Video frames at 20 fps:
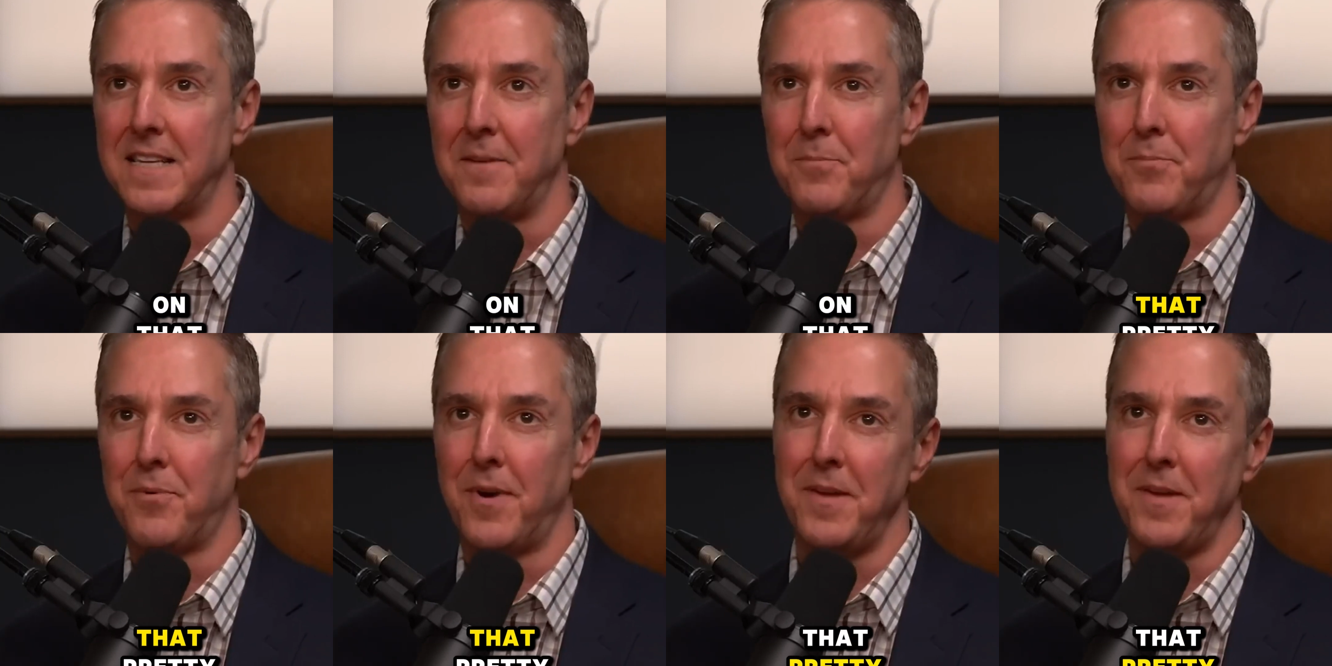
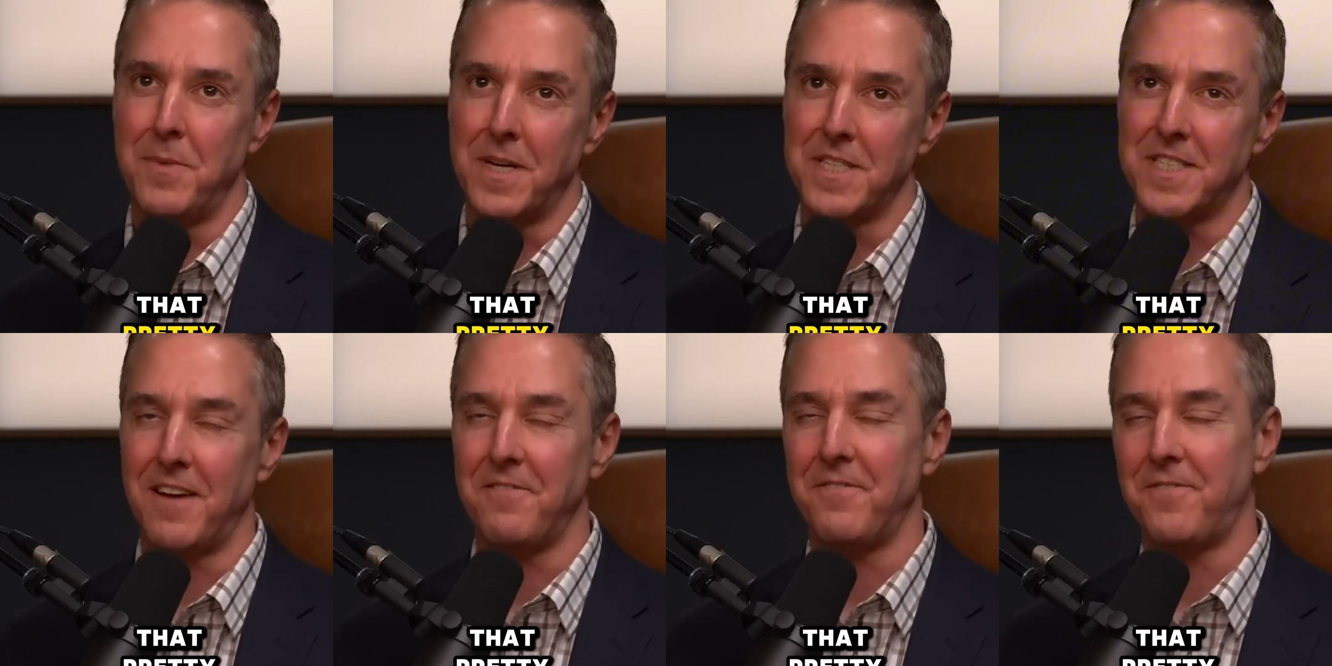that pretty
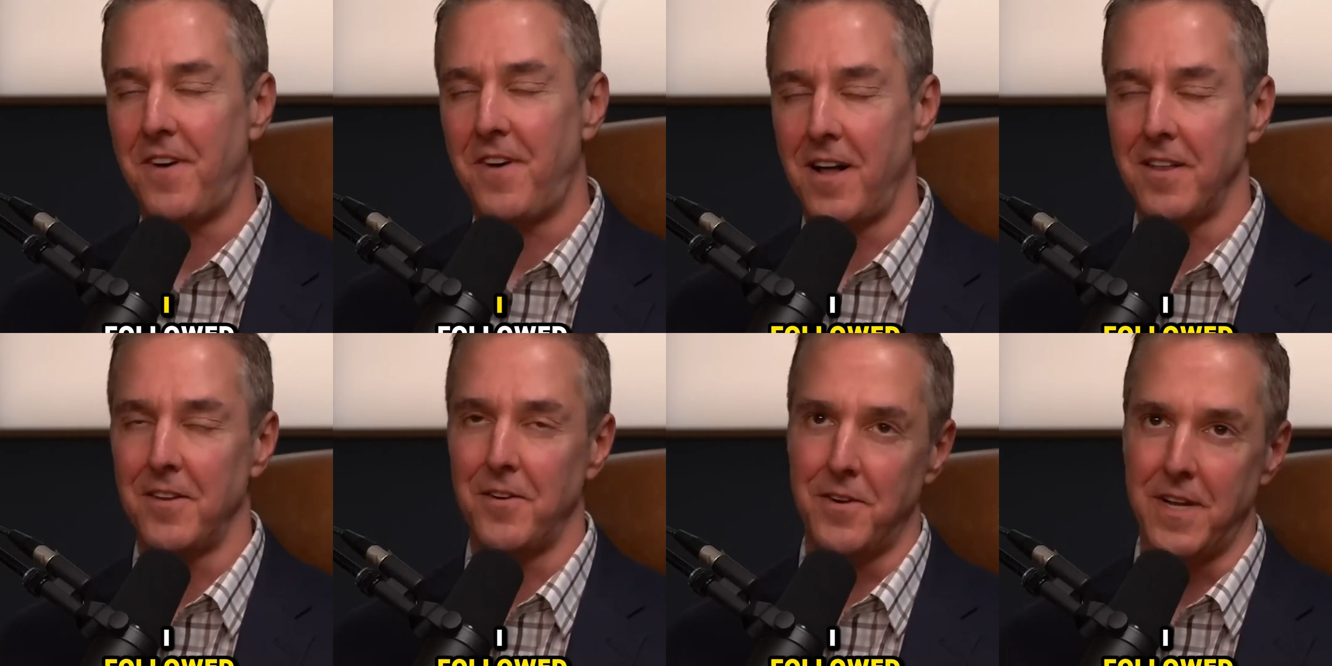much I've
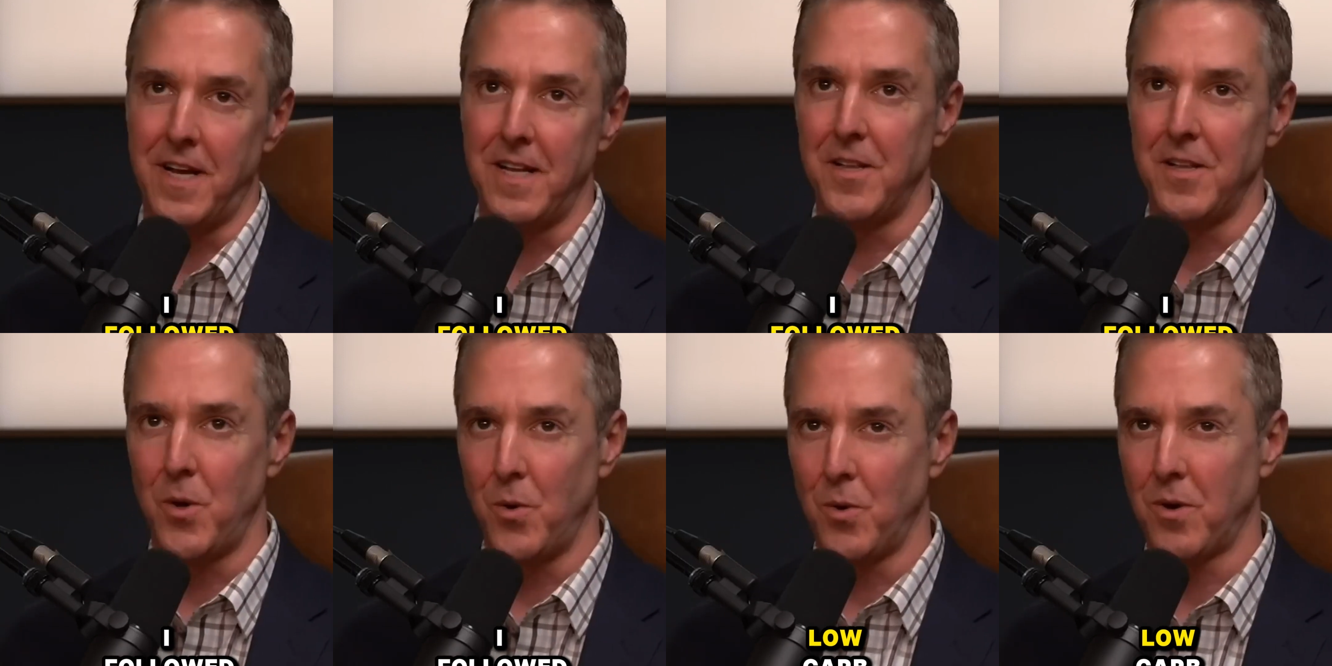followed
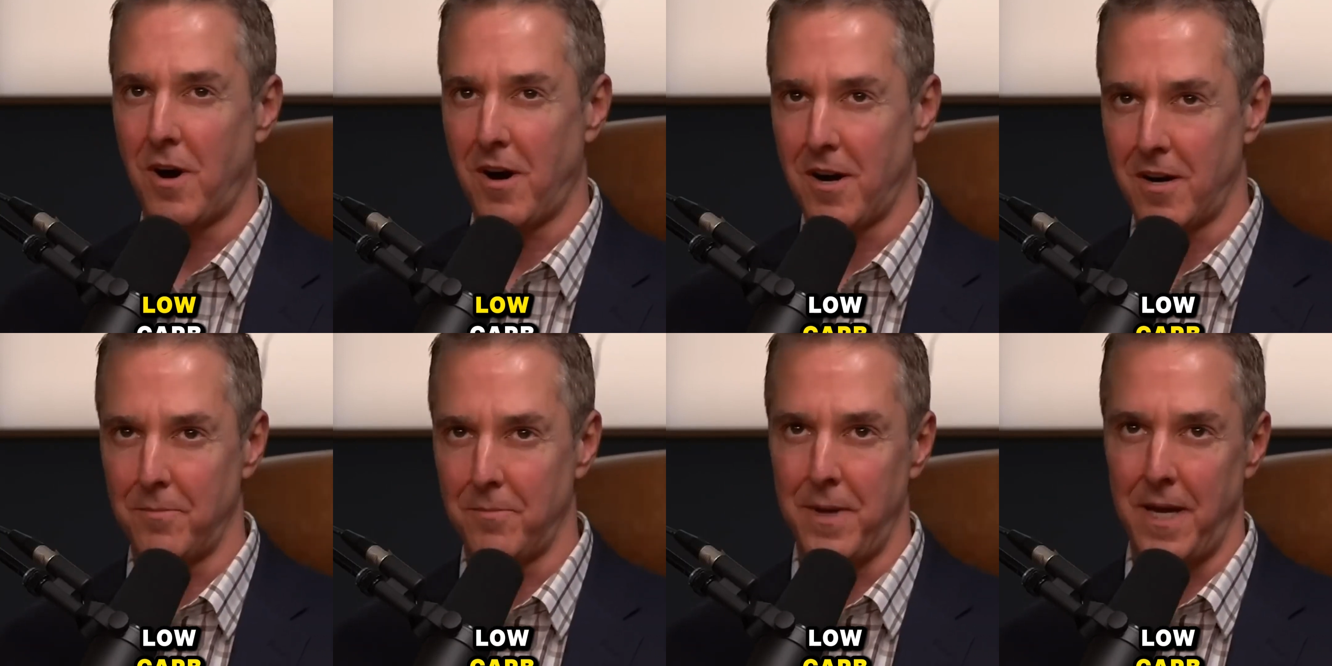a low
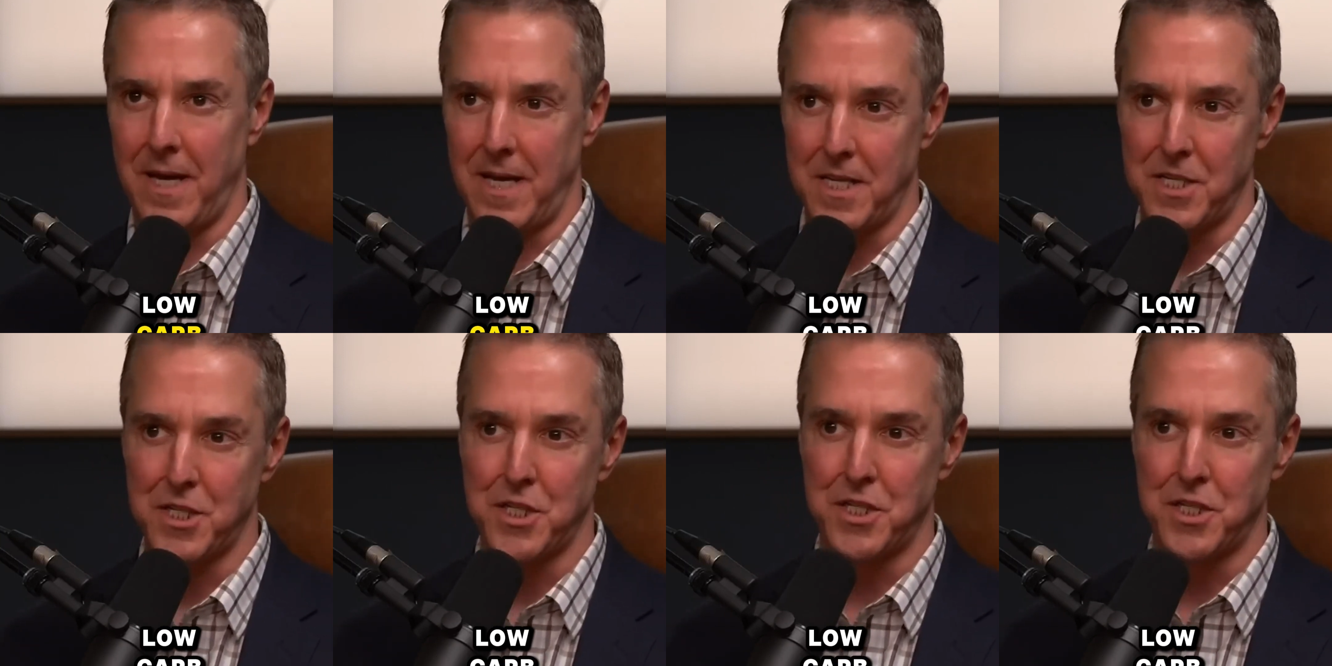
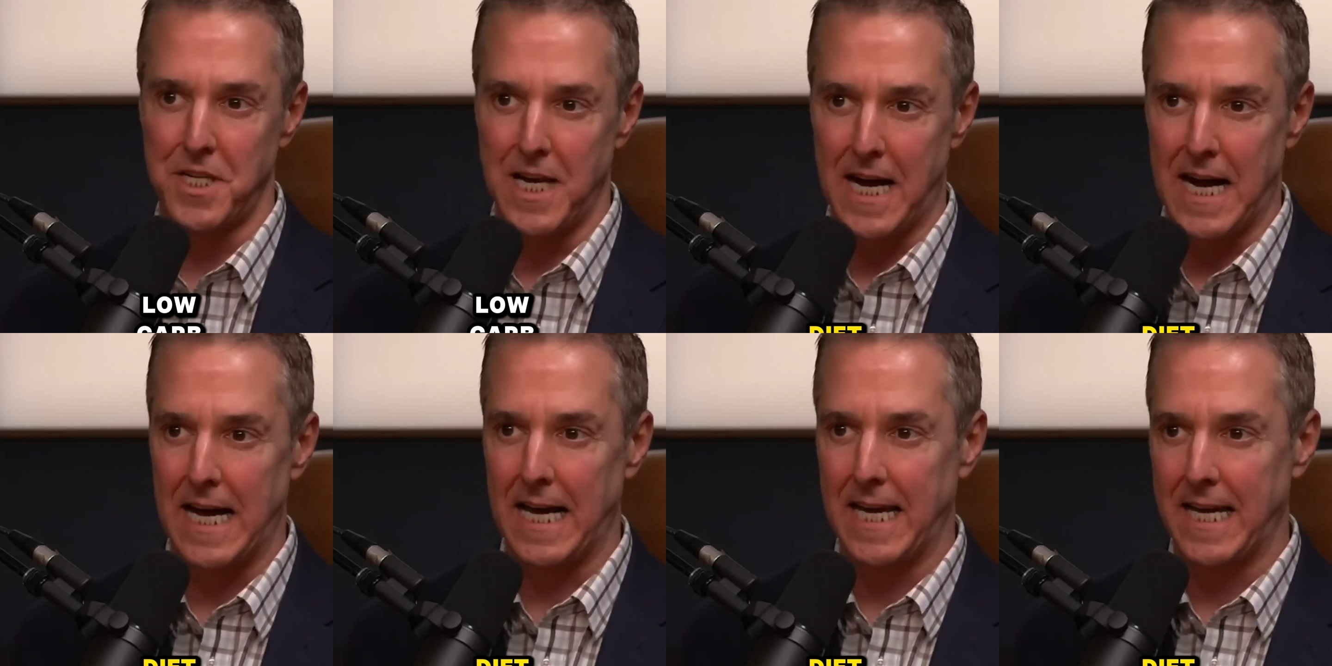carb-ish
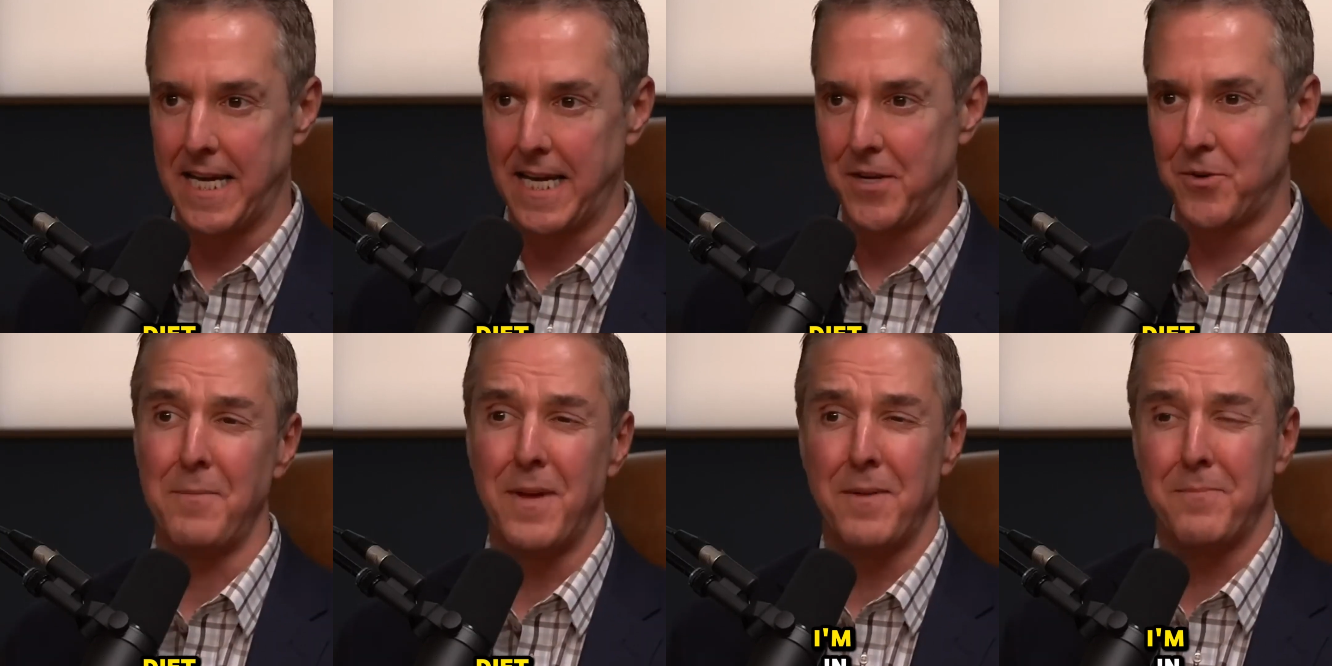
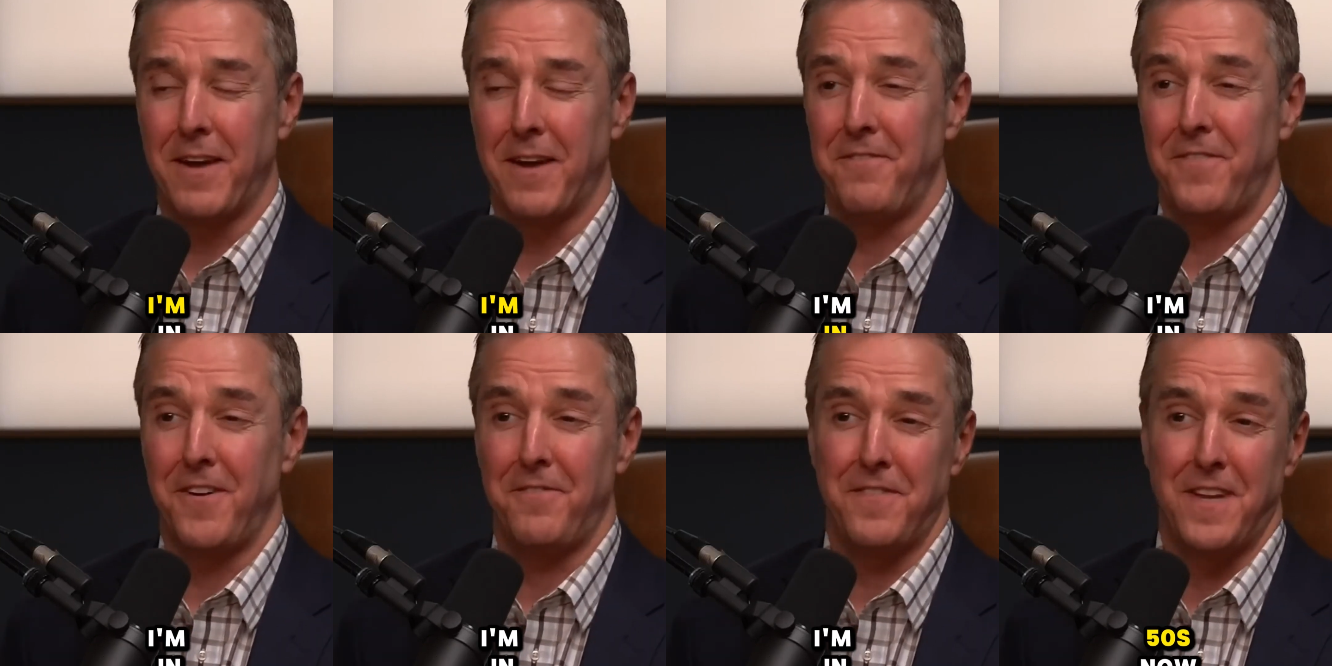diet. I'm in
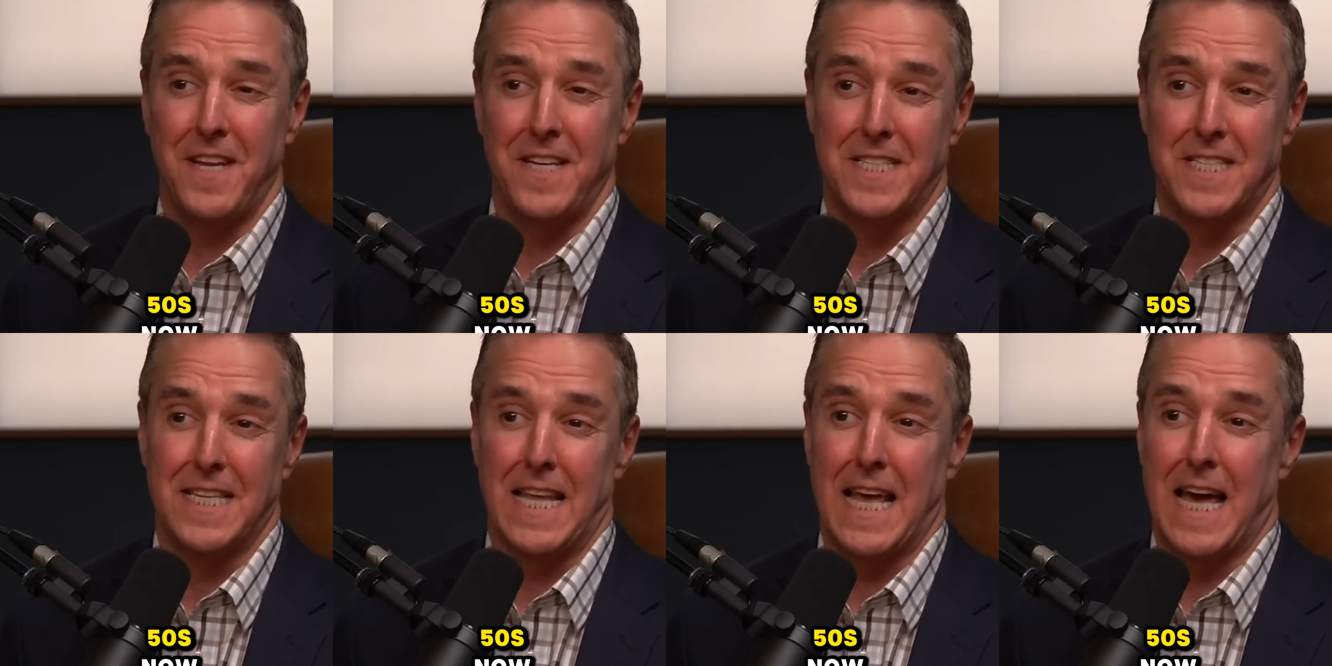my
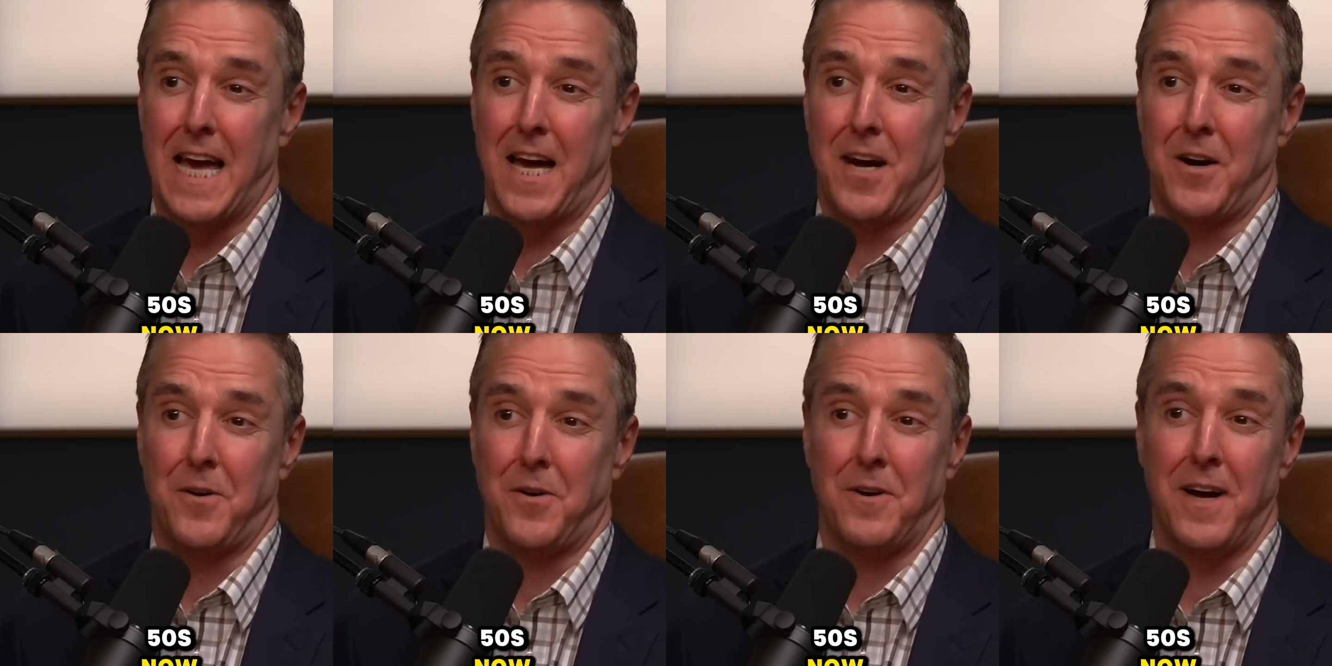fifties
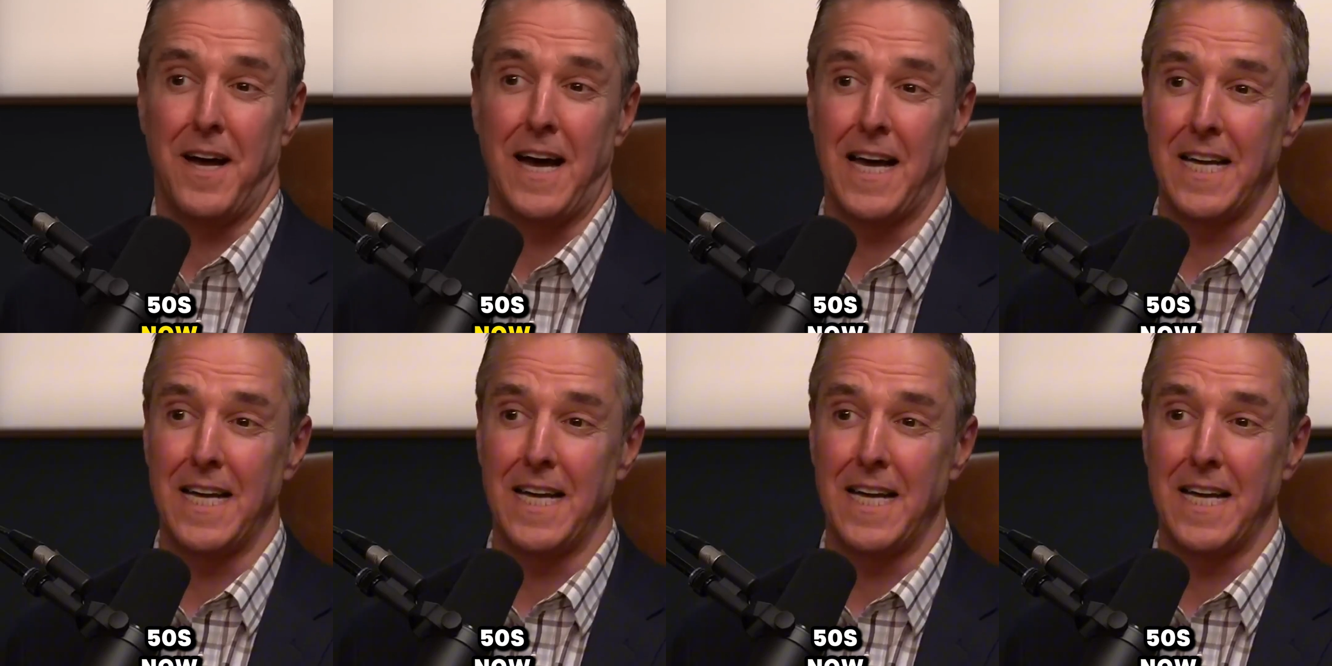now.